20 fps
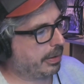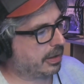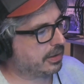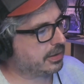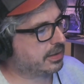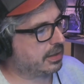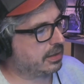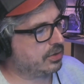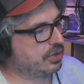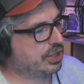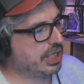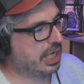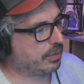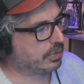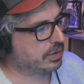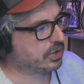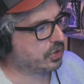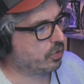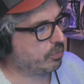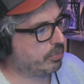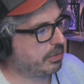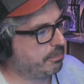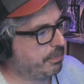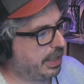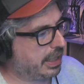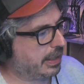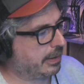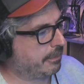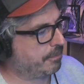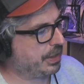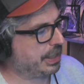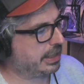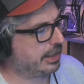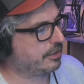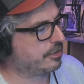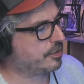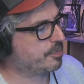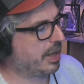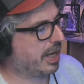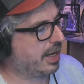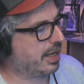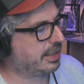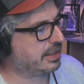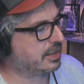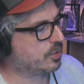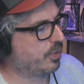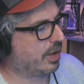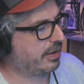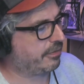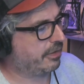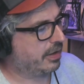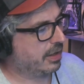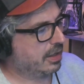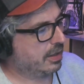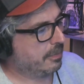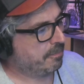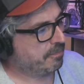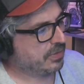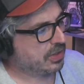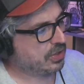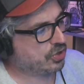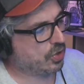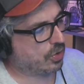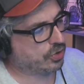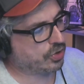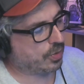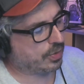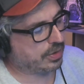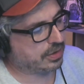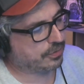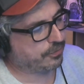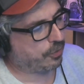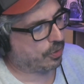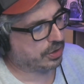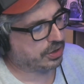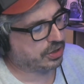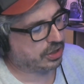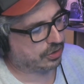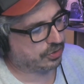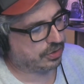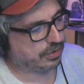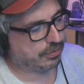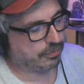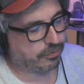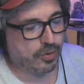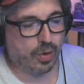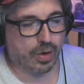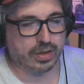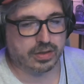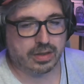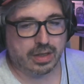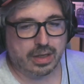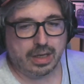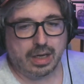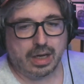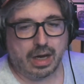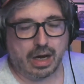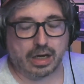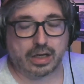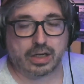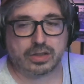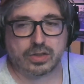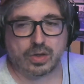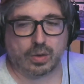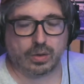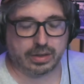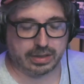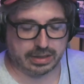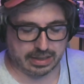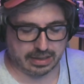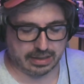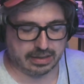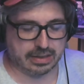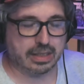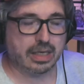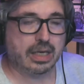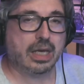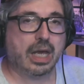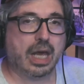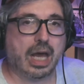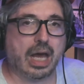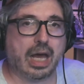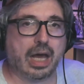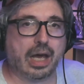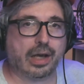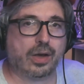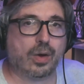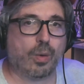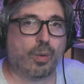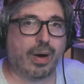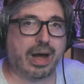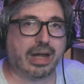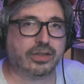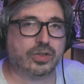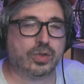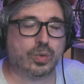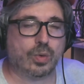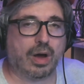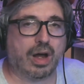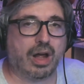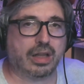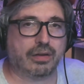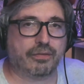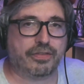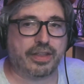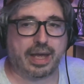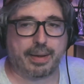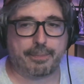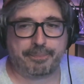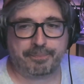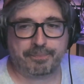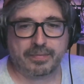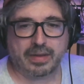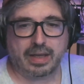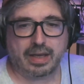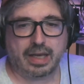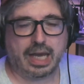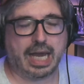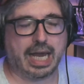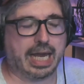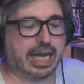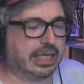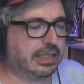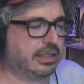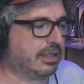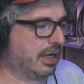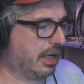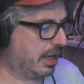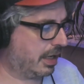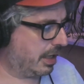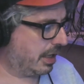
person, generous human being. He leaves behind his wife JoJo and his four children. And of course, our condolences go out to all of them and